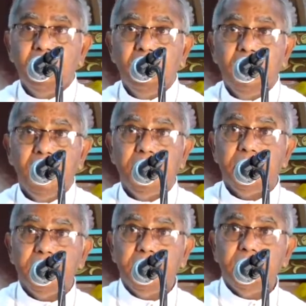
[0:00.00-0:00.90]
And,
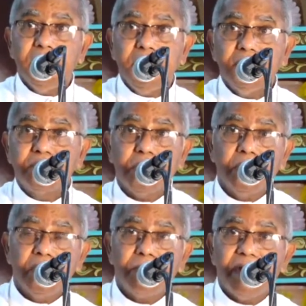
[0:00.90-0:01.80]
a
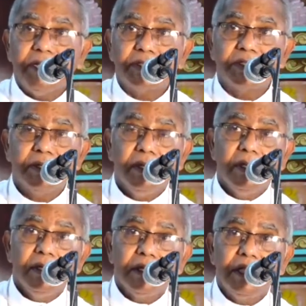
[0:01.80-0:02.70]
secular press
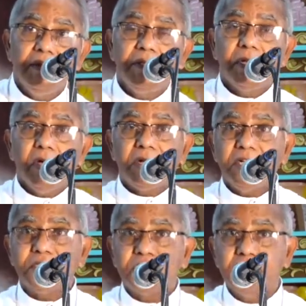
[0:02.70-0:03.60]
giving
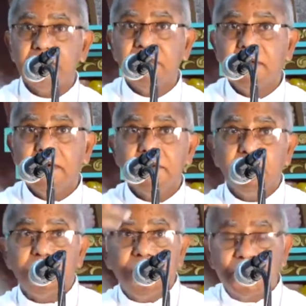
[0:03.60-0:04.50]
laurels to
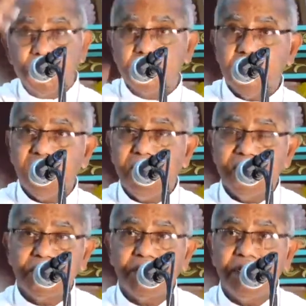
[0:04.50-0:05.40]
sisters of
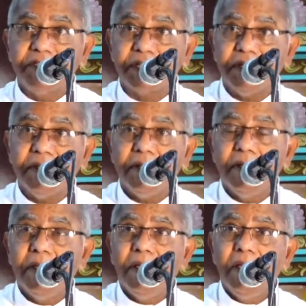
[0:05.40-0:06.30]
Mother Teresa.
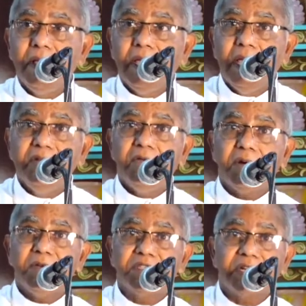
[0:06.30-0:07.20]
Everyone
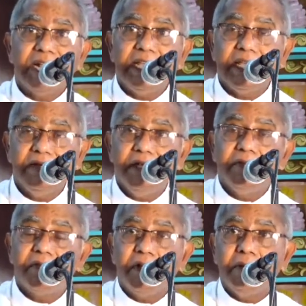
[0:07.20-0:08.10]
was running away
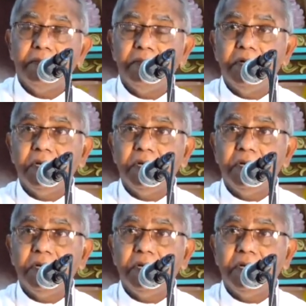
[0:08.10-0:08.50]
from